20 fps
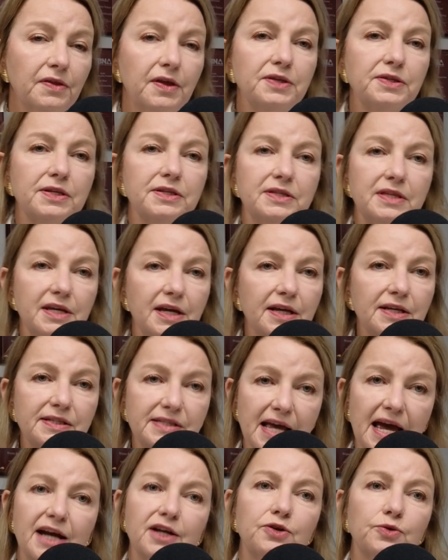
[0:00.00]
this is the
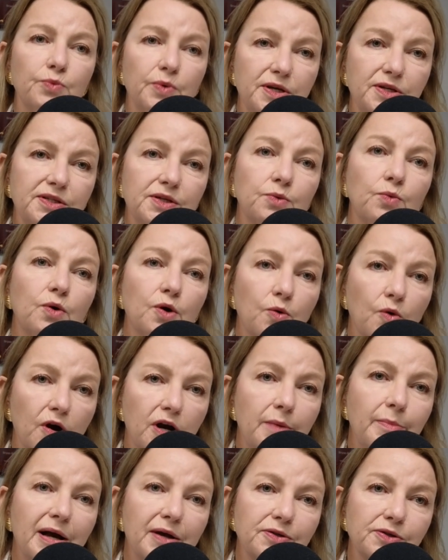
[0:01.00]
exact reason we're worried
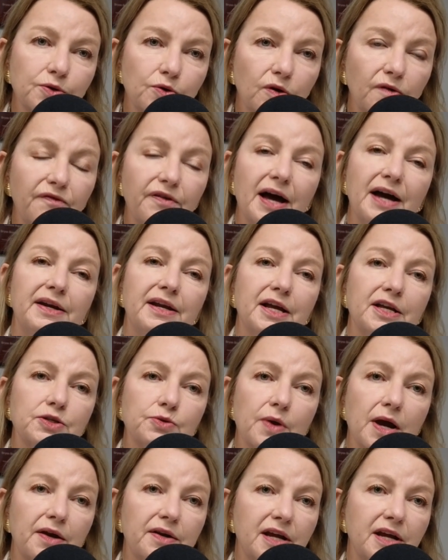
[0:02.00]
about school finance
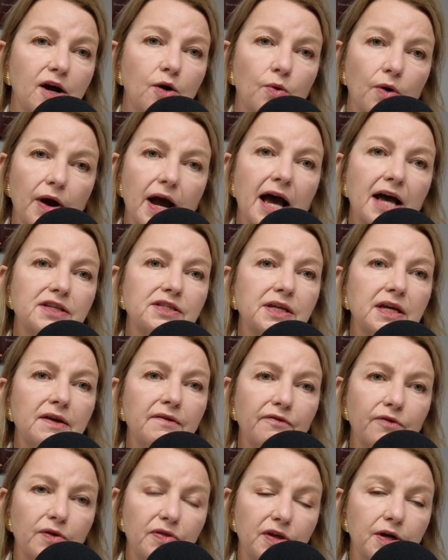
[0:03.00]
right now. We're asking
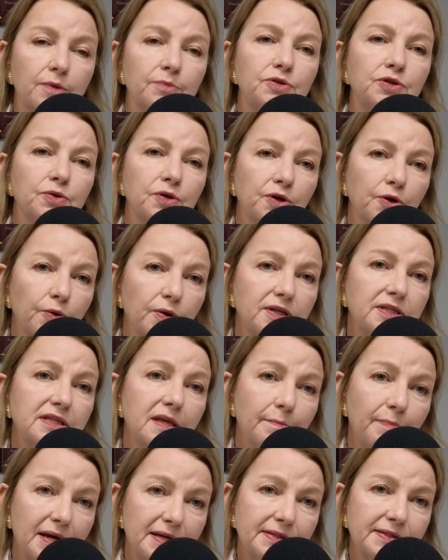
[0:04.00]
for them to increase the
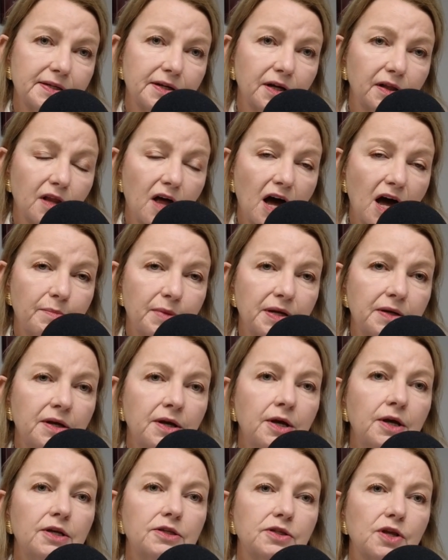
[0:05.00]
basic allotment
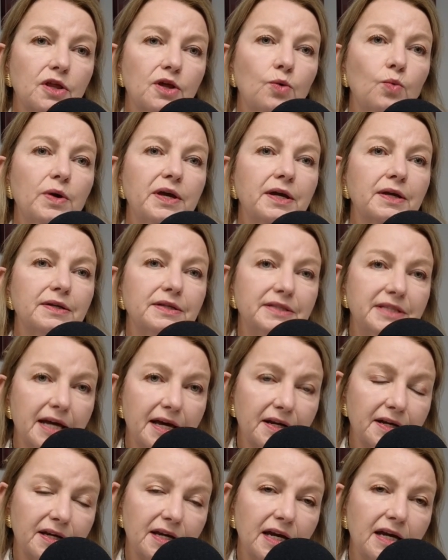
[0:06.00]
so that we can
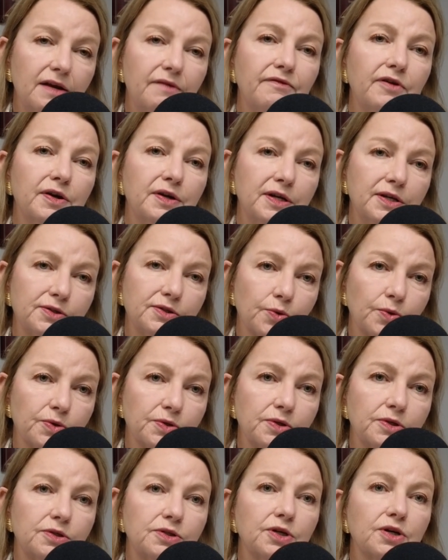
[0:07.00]
dedicate funding
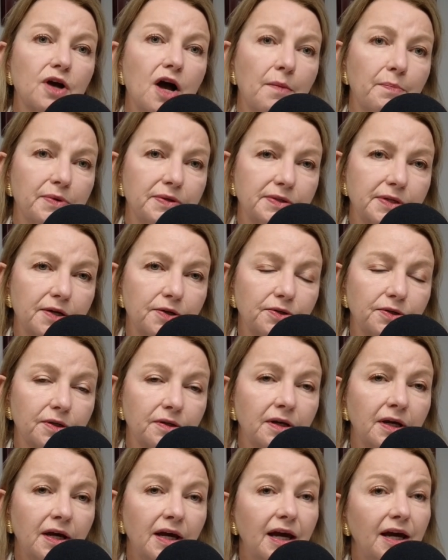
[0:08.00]
sources to compensation.
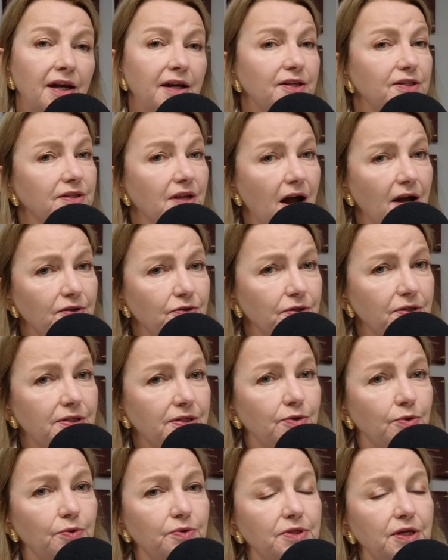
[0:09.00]
And it's not just
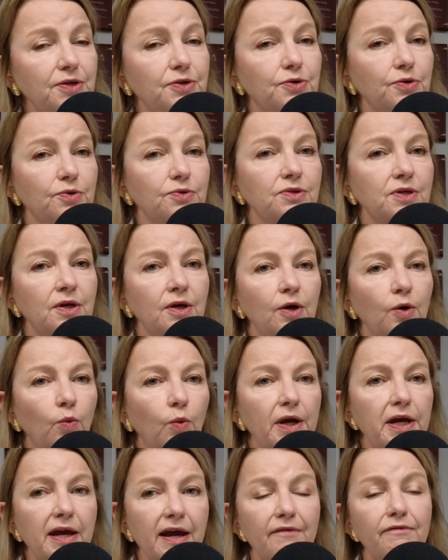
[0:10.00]
school teachers.
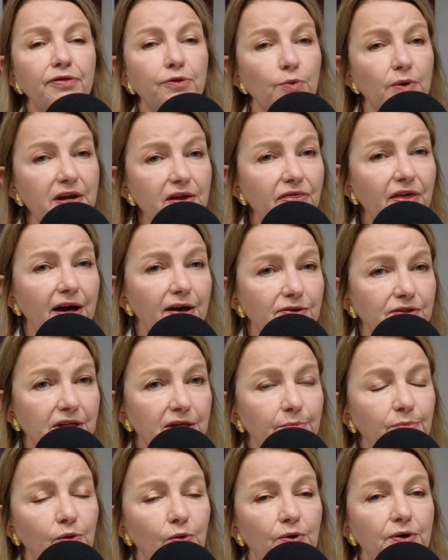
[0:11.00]
We have 3,000
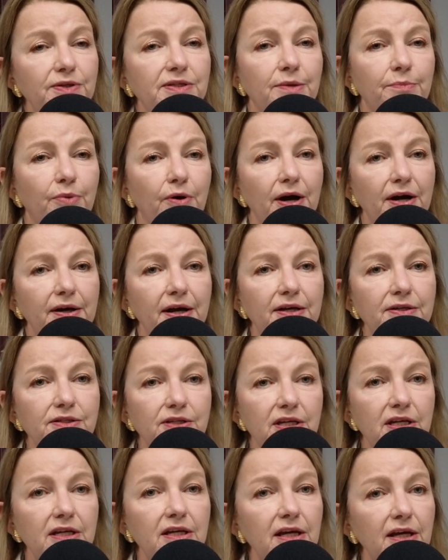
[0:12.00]
employees in Bryan
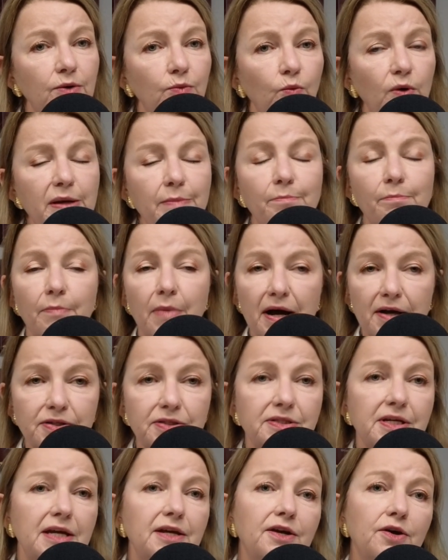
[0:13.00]
ISD, and we must
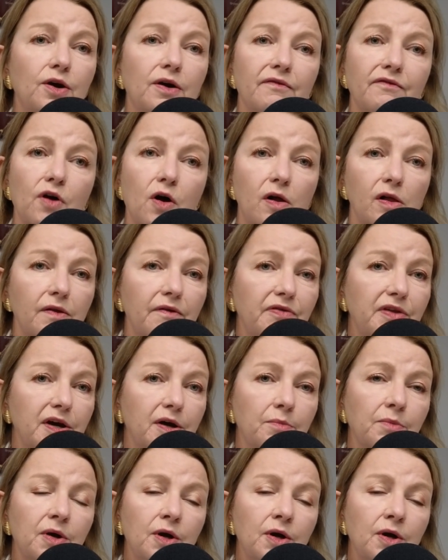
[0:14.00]
take care of all of them.